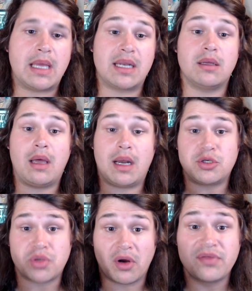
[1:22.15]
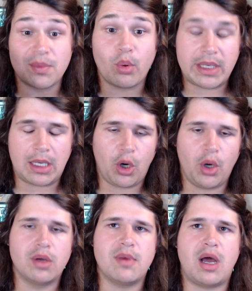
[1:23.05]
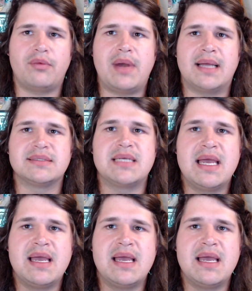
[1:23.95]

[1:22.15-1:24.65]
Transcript: and I drove the point home around